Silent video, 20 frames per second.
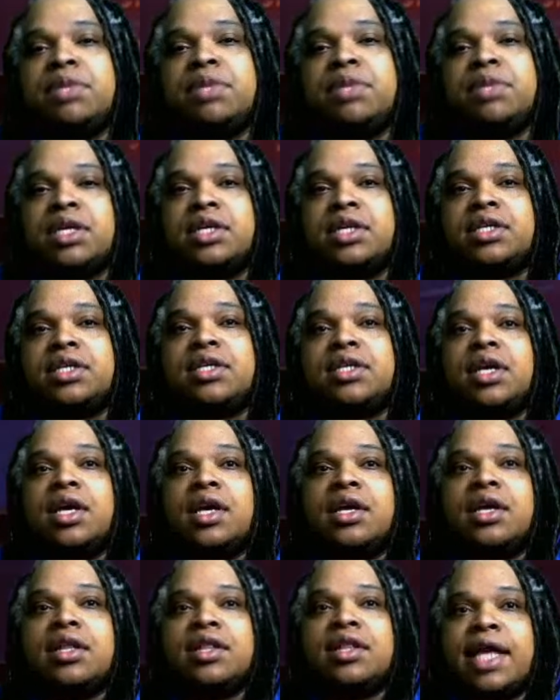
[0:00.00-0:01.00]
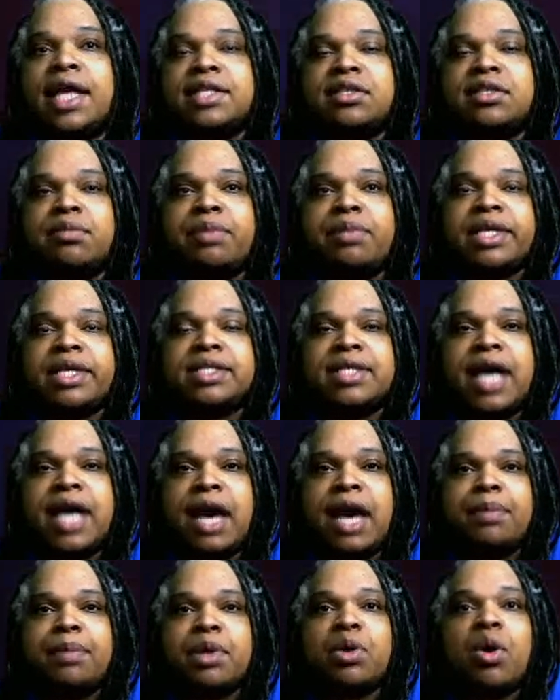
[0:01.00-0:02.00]
because that's a big
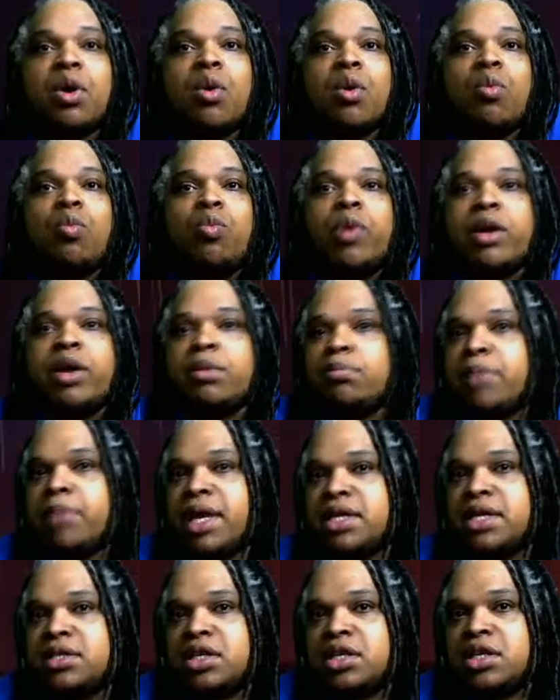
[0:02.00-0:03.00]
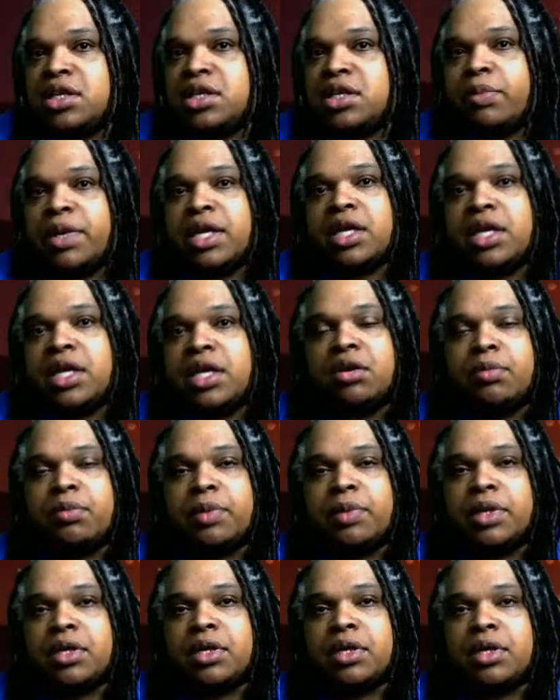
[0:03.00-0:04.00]
topic. What makes a human a
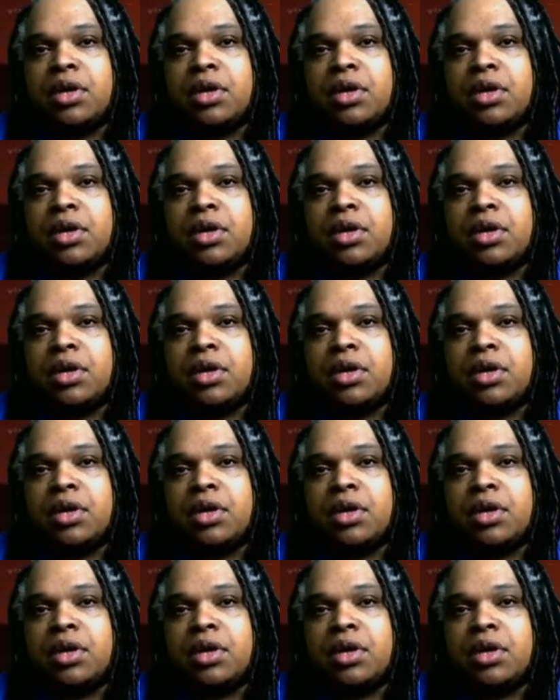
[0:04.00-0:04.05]
human?